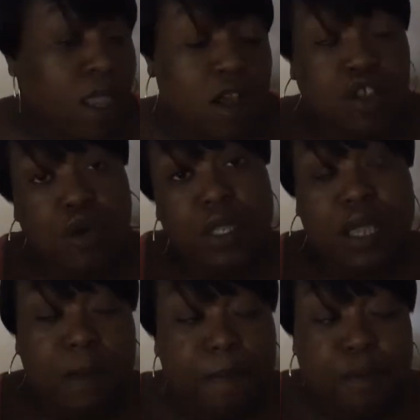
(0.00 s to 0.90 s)
So
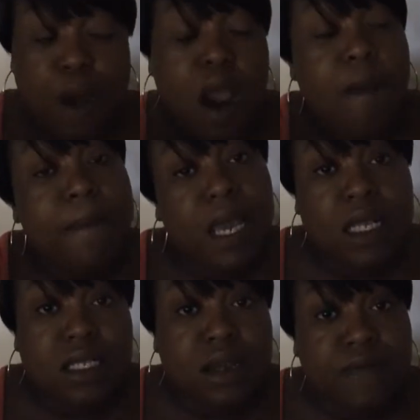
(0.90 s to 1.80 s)
with her being
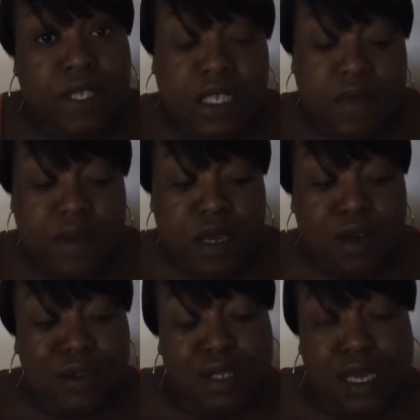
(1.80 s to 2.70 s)
under them for 7
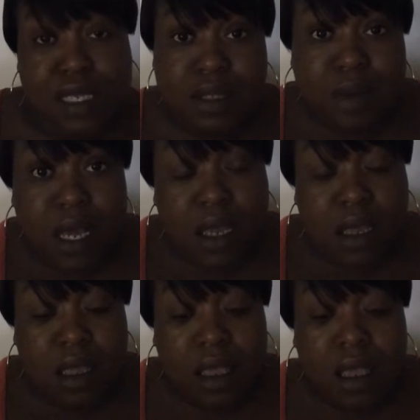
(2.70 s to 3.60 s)
years, guess what?
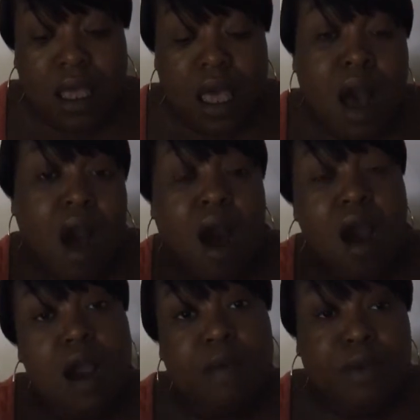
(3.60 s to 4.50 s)
All
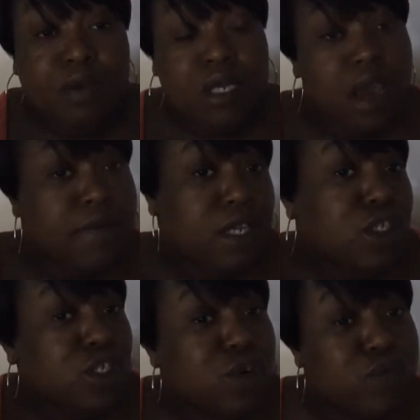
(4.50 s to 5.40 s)
her music, everything
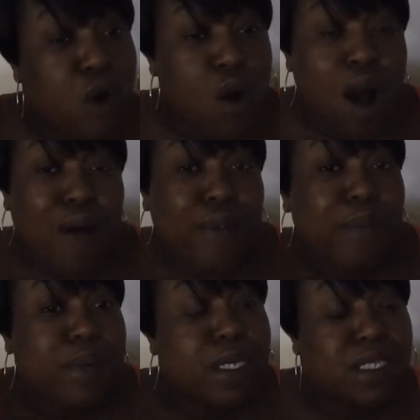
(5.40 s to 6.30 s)
she wrote, all the
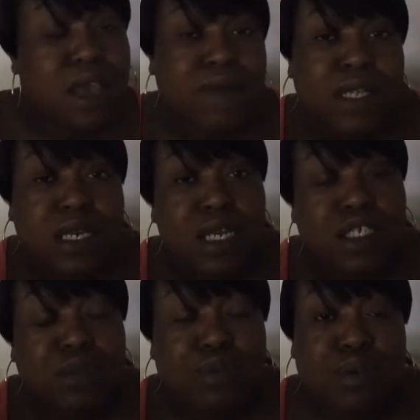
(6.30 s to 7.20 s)
beats, everything that
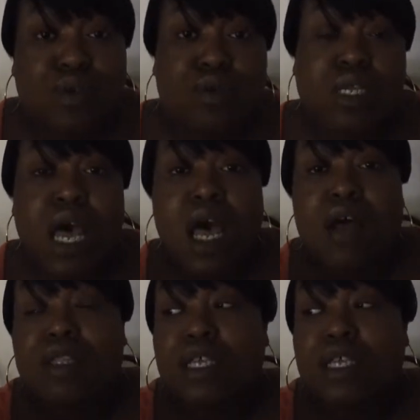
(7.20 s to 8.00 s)
she produced, the